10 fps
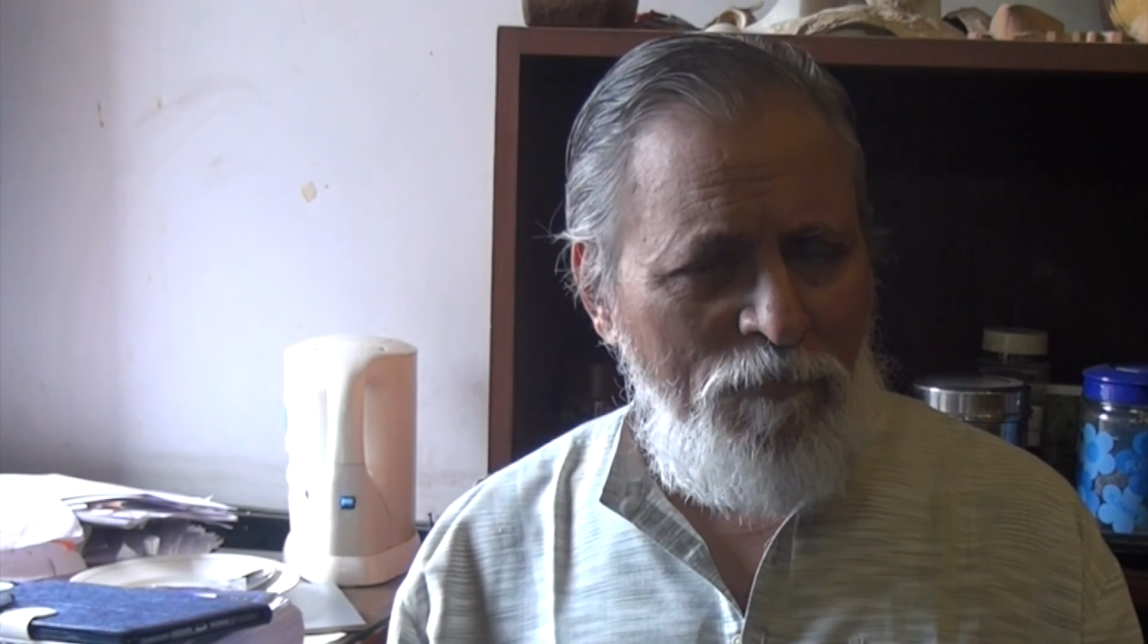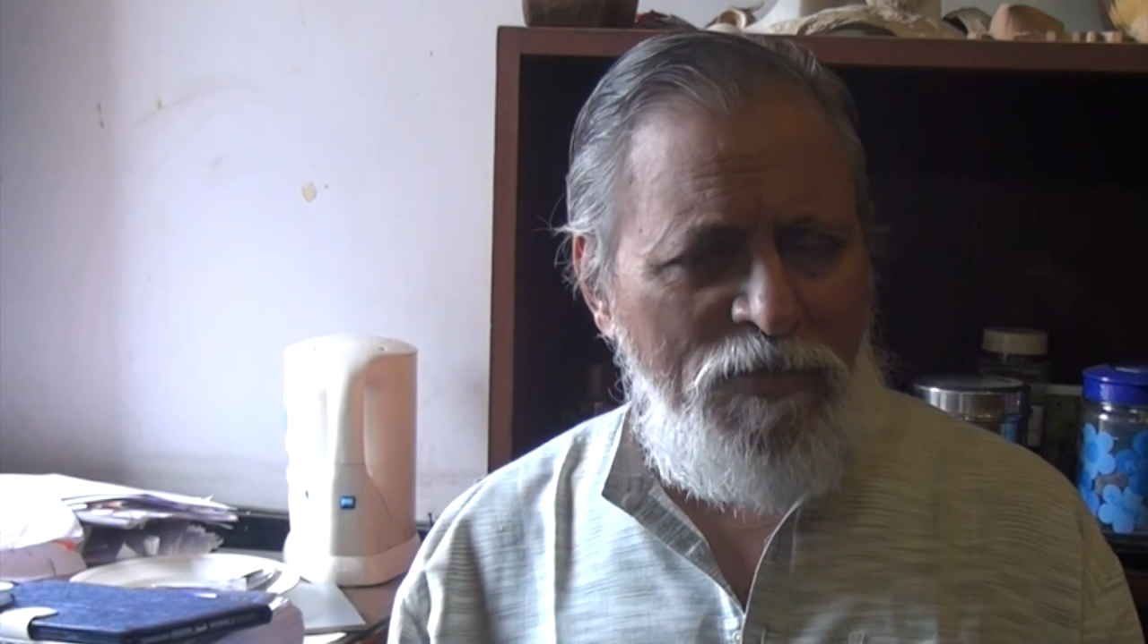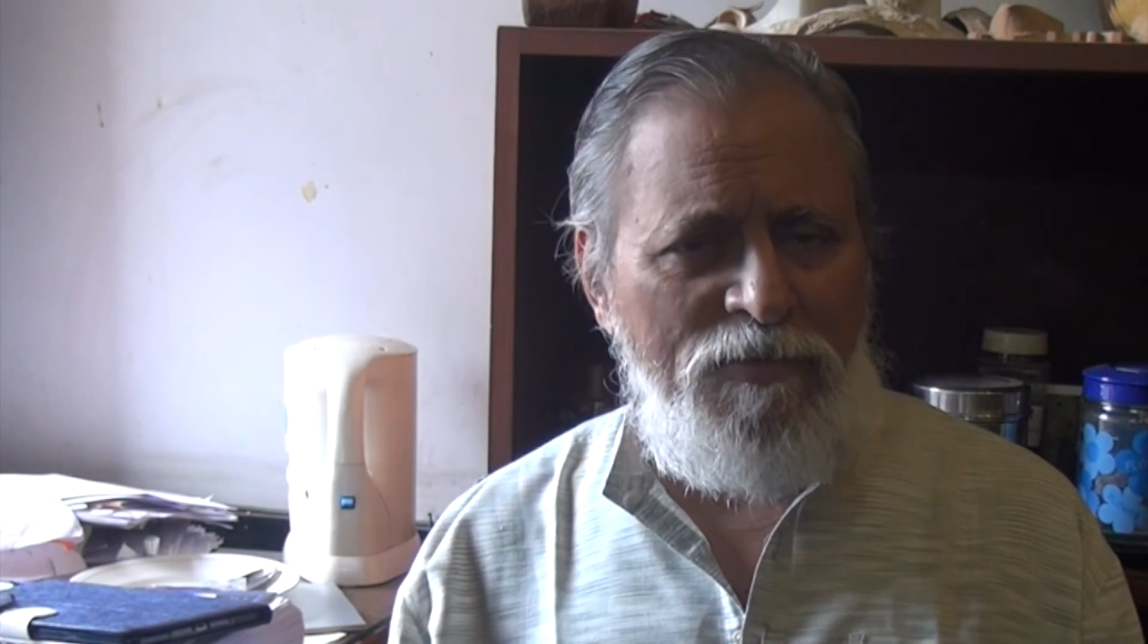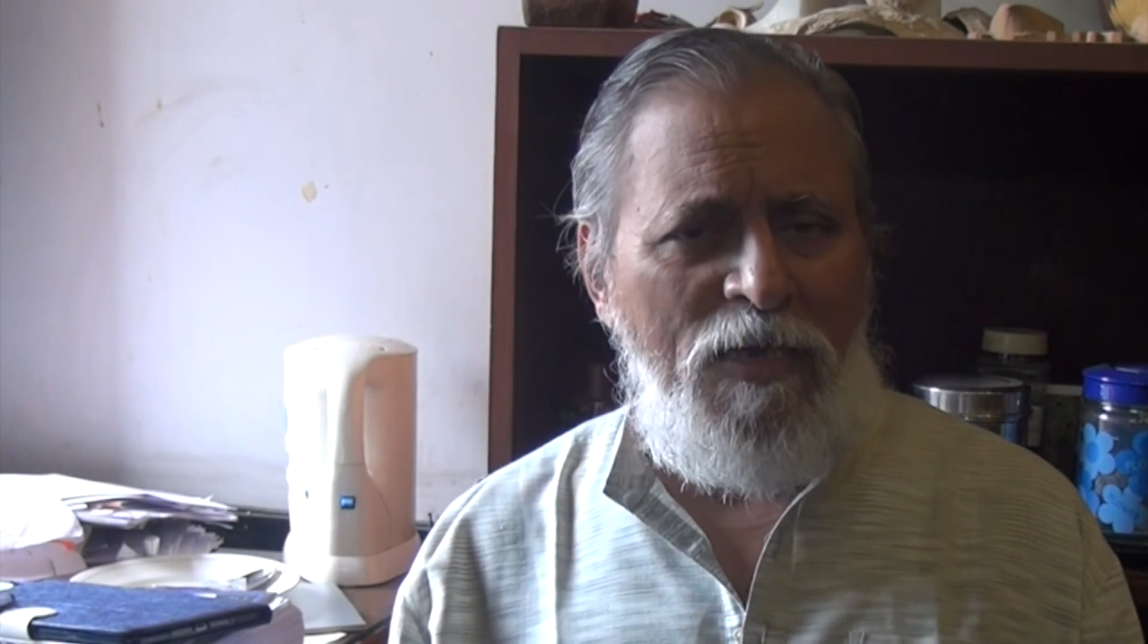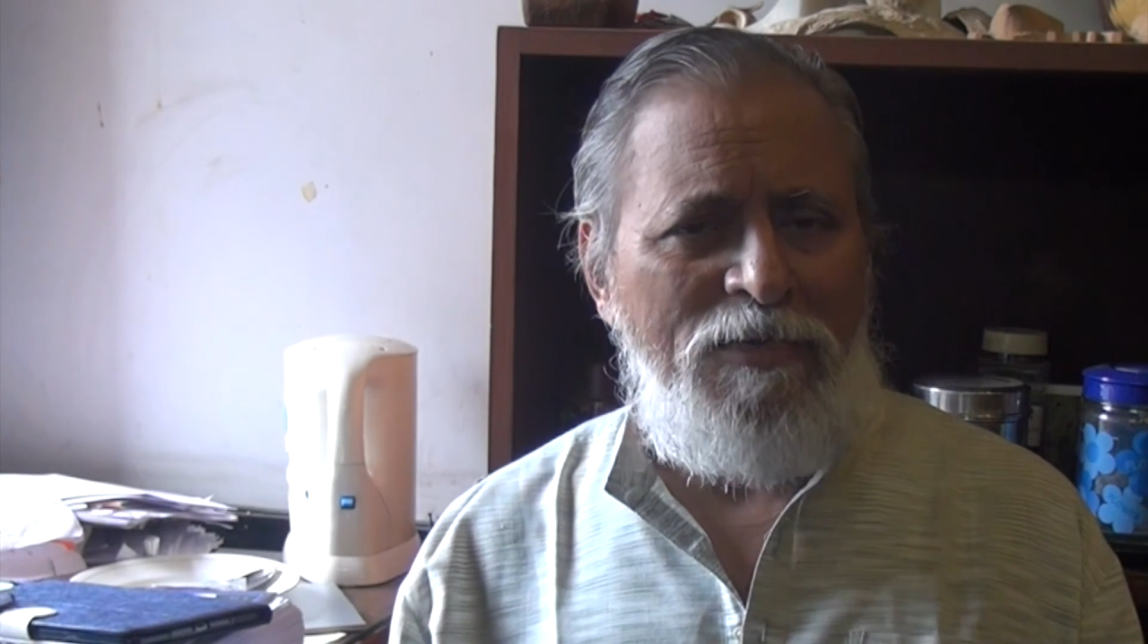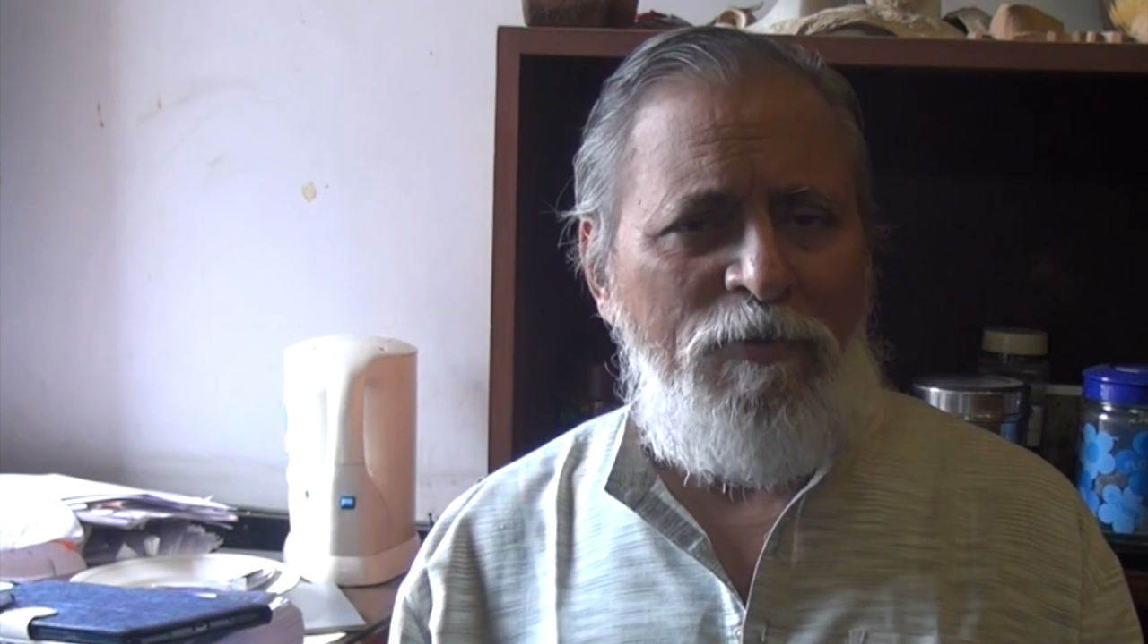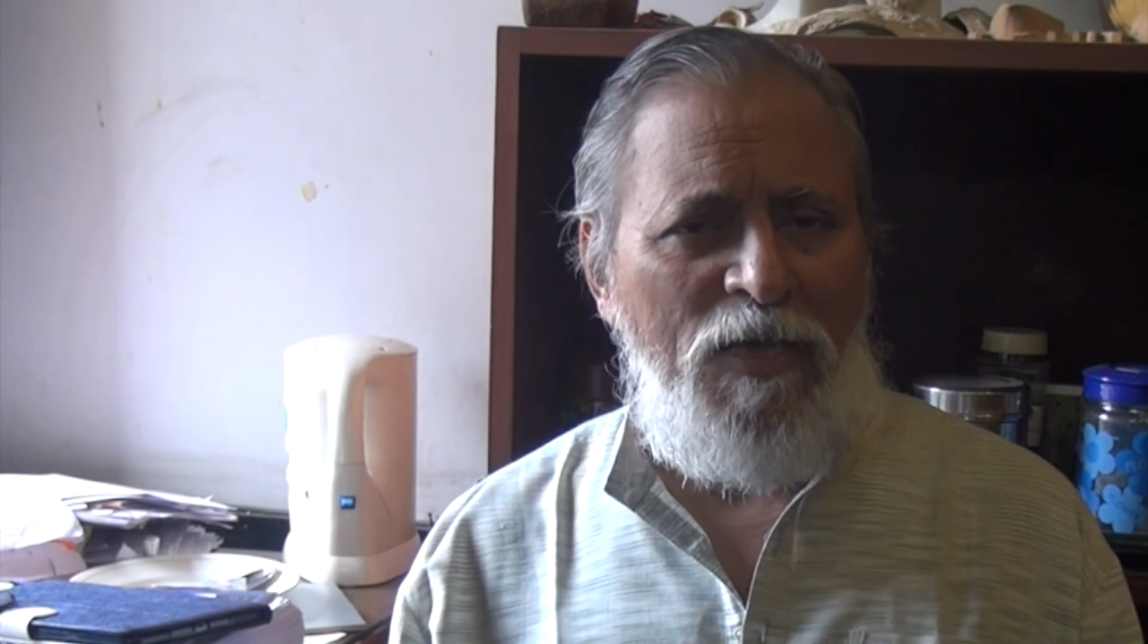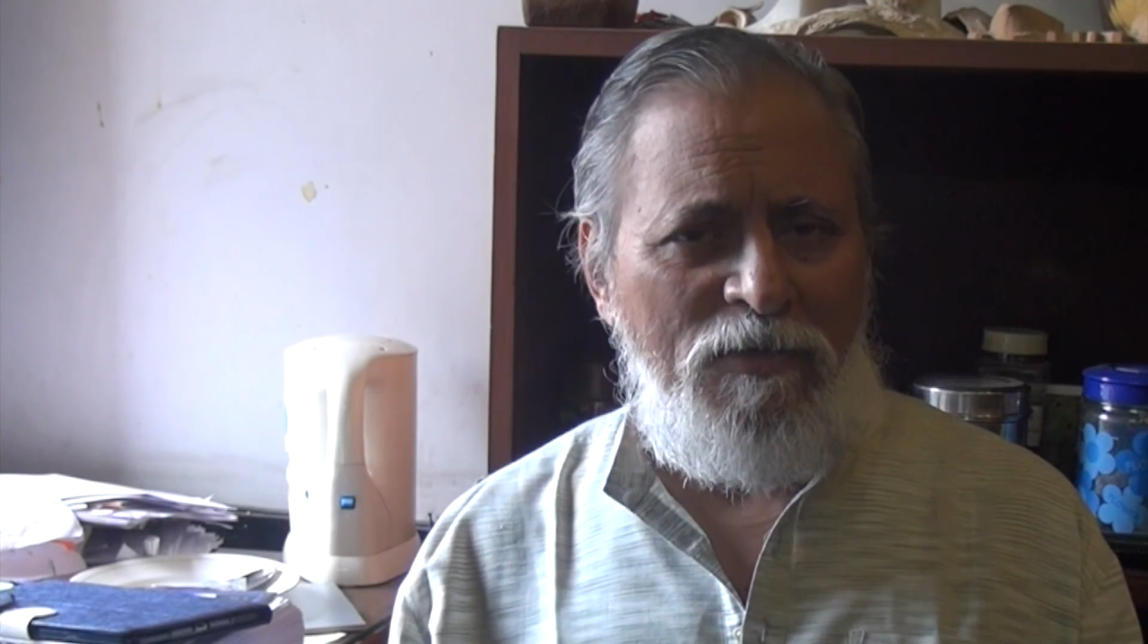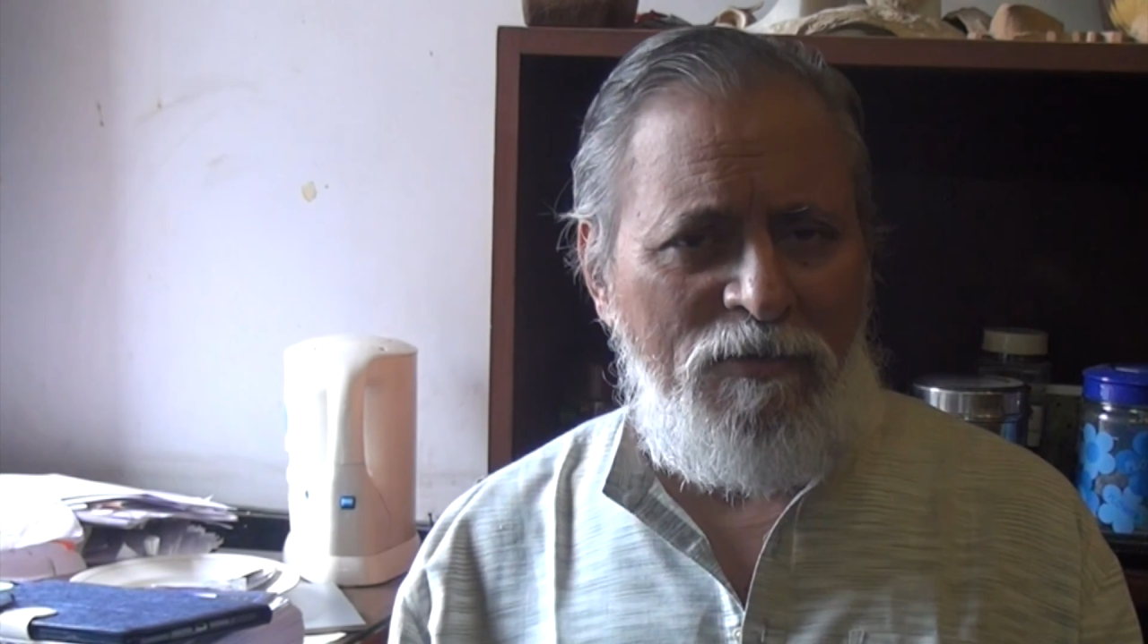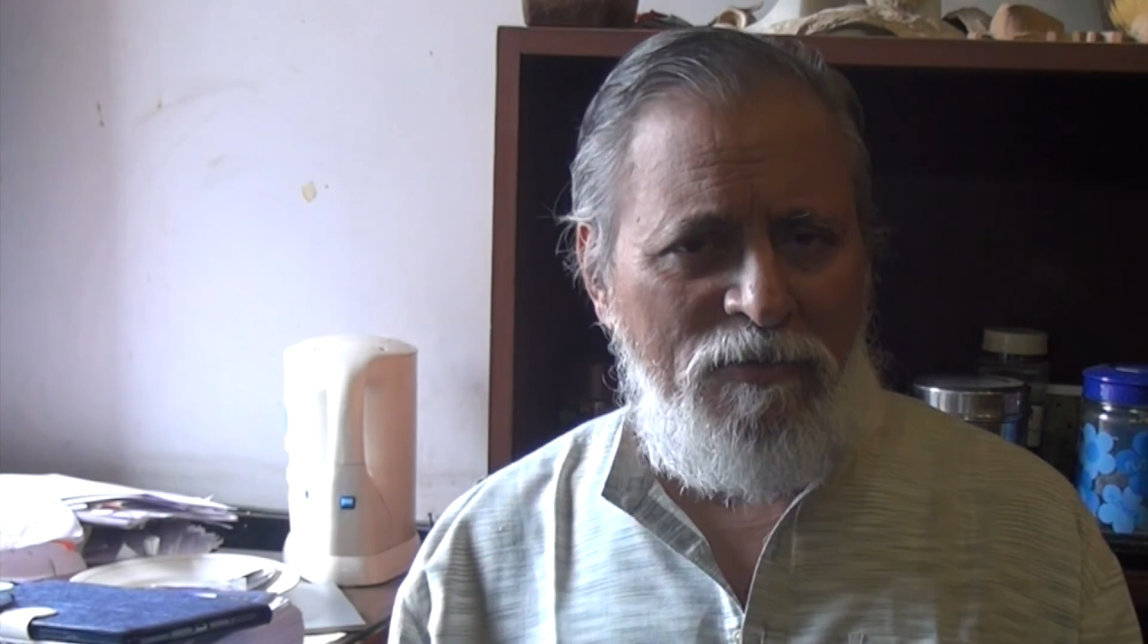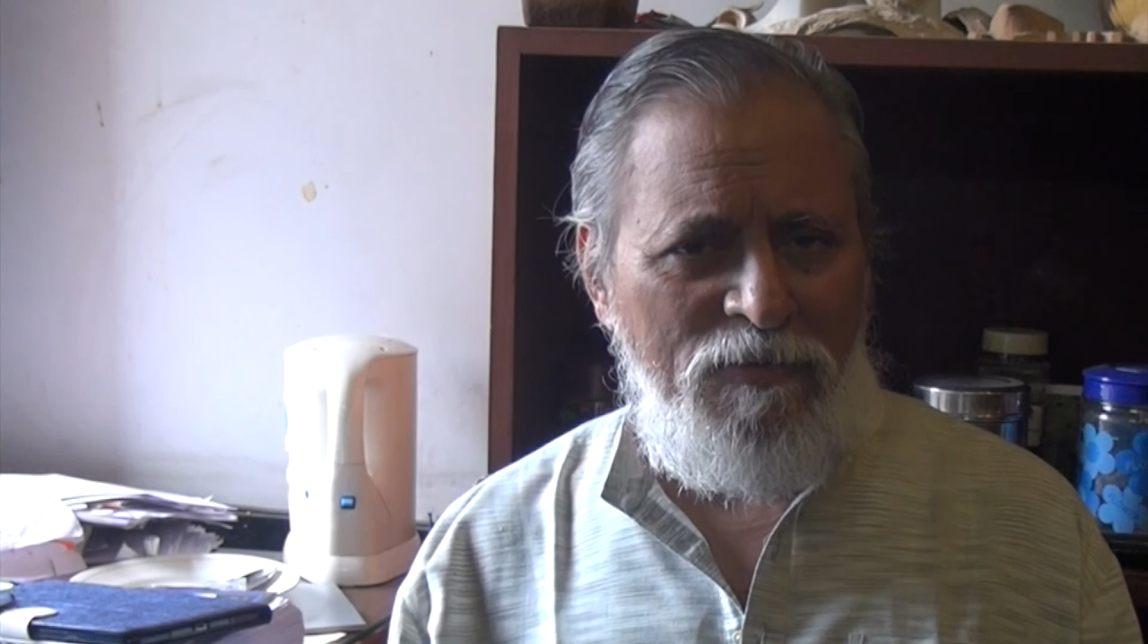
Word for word: Please write back.